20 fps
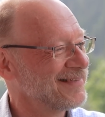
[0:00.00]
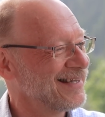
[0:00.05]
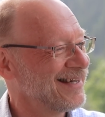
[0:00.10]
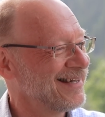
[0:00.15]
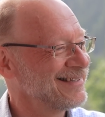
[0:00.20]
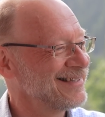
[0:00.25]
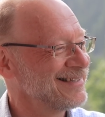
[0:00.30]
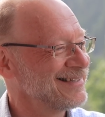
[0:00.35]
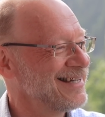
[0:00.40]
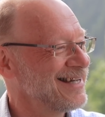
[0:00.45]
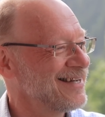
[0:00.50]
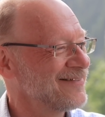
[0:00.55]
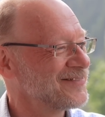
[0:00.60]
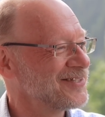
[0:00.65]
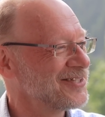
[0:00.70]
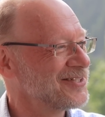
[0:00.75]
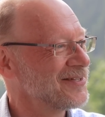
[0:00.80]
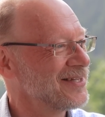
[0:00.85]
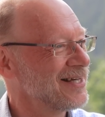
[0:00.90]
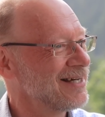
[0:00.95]
I think you have
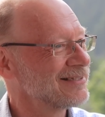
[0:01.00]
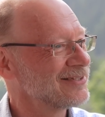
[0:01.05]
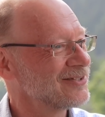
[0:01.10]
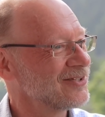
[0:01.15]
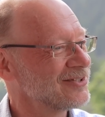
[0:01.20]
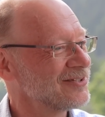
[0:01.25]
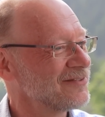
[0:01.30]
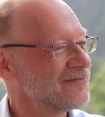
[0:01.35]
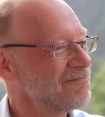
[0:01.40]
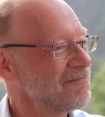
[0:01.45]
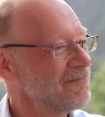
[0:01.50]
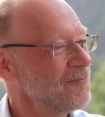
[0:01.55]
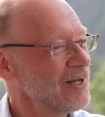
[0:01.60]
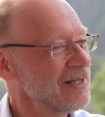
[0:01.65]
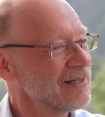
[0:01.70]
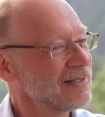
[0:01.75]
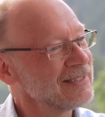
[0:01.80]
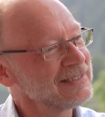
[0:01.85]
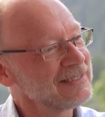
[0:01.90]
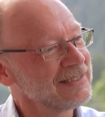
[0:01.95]
to do that sort of, well,
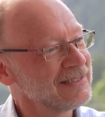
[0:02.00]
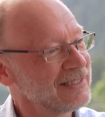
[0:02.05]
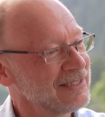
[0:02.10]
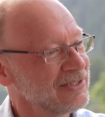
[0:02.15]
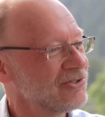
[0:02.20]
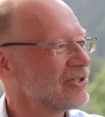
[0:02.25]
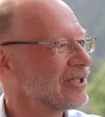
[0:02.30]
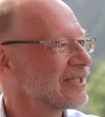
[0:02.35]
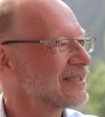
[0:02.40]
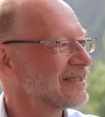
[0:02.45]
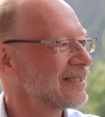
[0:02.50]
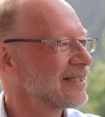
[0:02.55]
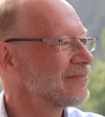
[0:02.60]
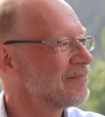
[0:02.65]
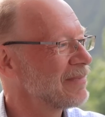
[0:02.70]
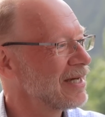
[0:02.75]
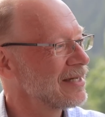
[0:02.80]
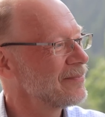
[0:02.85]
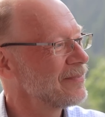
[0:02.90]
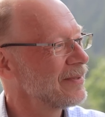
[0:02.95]
this is interesting,
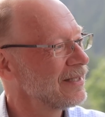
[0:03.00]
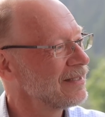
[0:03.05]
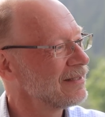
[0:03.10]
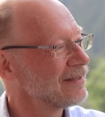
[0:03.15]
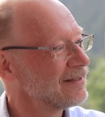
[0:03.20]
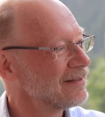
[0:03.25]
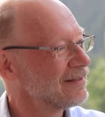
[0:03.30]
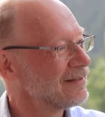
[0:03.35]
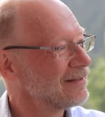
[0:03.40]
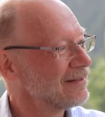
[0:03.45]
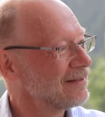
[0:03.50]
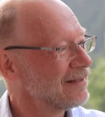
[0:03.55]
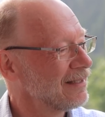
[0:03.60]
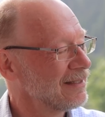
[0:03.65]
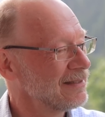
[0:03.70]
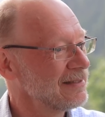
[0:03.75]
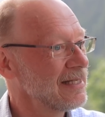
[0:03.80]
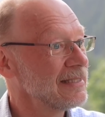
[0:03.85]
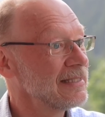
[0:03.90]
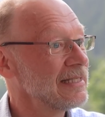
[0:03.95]
maybe.
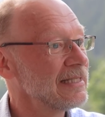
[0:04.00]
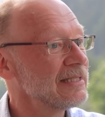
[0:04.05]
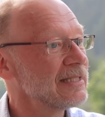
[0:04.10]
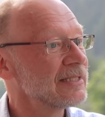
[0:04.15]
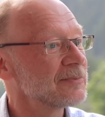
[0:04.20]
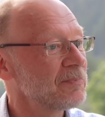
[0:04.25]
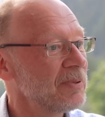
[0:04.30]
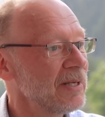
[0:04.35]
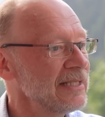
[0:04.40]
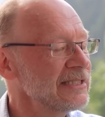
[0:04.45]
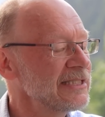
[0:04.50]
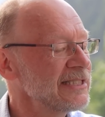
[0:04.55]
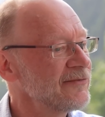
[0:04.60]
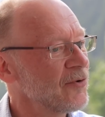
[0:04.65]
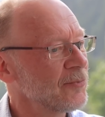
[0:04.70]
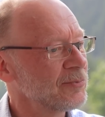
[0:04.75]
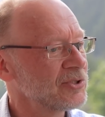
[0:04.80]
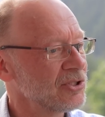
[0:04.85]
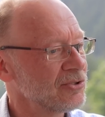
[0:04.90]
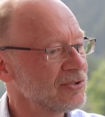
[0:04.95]
And then there's plenty of
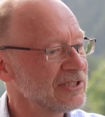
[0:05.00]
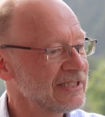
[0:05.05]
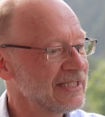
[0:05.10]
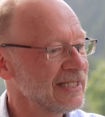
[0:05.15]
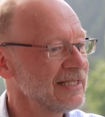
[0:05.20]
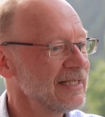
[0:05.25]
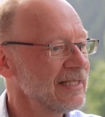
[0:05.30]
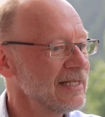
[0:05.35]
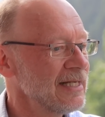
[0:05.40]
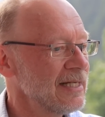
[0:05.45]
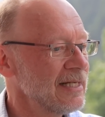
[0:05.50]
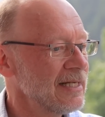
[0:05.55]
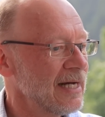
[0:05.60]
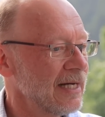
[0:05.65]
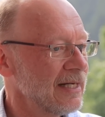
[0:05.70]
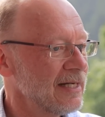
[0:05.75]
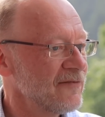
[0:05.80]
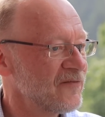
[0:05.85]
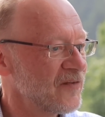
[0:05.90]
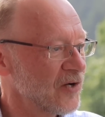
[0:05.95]
opportunity
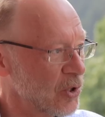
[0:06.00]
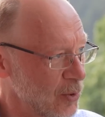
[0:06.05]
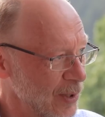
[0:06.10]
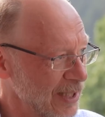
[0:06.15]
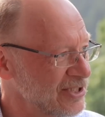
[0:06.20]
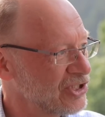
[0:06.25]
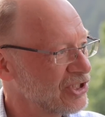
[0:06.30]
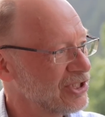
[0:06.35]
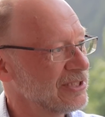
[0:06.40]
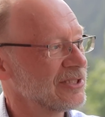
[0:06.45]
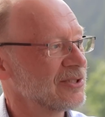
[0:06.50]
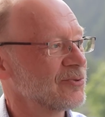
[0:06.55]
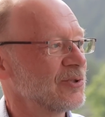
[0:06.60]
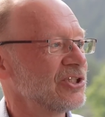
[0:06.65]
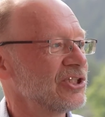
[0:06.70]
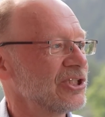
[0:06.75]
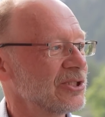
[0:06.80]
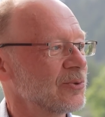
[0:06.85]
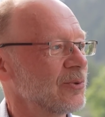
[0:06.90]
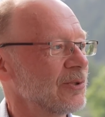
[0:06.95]
for questions,
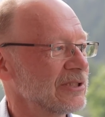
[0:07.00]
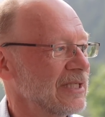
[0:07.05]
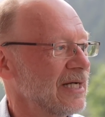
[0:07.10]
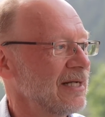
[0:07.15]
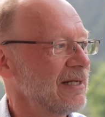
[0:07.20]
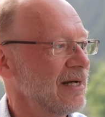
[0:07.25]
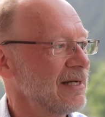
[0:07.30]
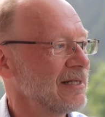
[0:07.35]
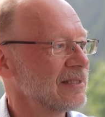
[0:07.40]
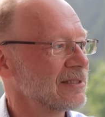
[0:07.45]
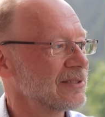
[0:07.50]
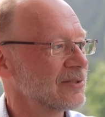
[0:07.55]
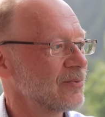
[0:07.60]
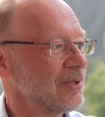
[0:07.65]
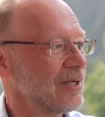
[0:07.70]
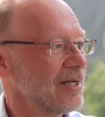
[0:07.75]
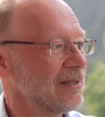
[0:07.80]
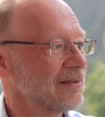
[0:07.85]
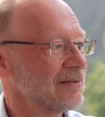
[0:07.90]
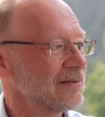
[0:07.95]
which is what I like as
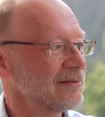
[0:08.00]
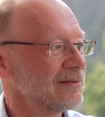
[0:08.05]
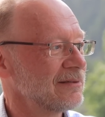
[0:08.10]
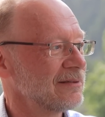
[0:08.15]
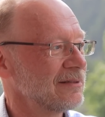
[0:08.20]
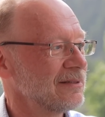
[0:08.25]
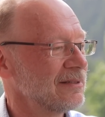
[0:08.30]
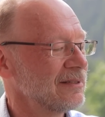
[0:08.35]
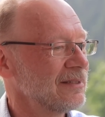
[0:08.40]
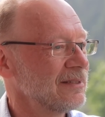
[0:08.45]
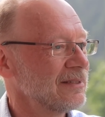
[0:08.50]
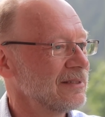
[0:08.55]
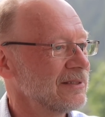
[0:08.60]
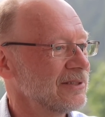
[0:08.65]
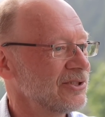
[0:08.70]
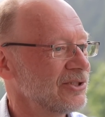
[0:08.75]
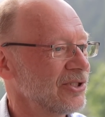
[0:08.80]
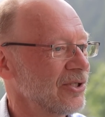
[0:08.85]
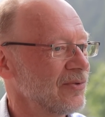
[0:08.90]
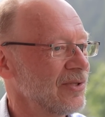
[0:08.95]
well.
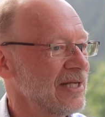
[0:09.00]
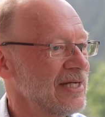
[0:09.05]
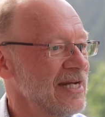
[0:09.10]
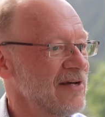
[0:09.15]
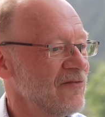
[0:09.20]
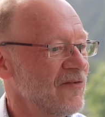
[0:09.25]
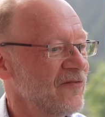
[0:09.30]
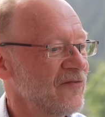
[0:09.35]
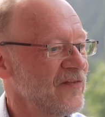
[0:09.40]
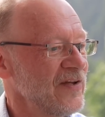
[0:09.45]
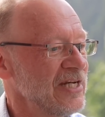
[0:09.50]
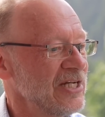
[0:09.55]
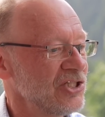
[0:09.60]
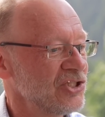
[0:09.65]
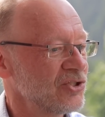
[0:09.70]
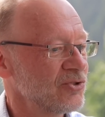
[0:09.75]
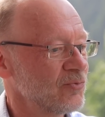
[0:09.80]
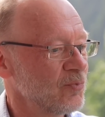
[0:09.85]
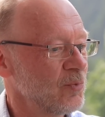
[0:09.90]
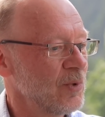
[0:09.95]
So they never
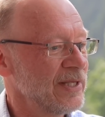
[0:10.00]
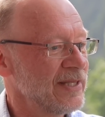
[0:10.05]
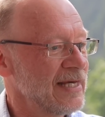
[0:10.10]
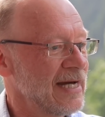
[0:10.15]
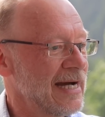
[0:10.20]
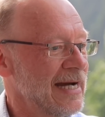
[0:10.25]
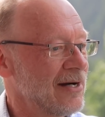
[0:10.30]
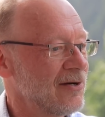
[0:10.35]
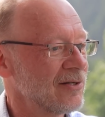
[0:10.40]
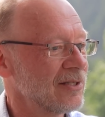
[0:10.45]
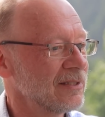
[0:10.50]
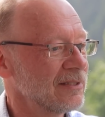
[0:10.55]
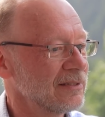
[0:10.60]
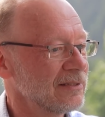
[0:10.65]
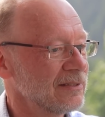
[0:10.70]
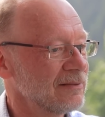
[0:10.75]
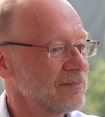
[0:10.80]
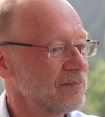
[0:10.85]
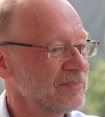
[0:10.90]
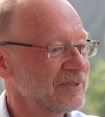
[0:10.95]
finish without
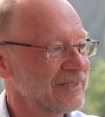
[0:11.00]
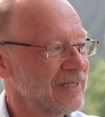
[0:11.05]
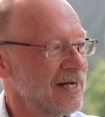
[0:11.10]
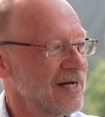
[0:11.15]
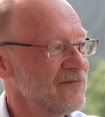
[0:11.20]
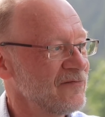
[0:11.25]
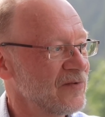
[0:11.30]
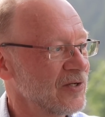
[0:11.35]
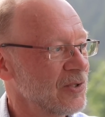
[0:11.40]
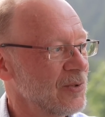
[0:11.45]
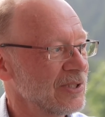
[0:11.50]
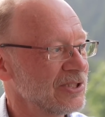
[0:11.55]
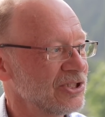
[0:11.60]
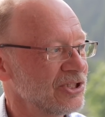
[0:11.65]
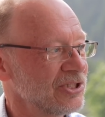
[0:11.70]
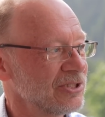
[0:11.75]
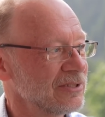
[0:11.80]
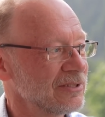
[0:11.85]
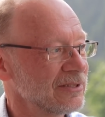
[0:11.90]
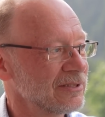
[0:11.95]
time for
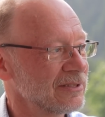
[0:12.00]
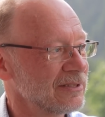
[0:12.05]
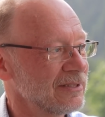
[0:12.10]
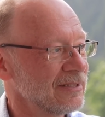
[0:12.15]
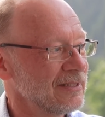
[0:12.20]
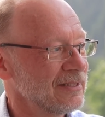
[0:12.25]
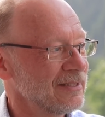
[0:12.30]
questions.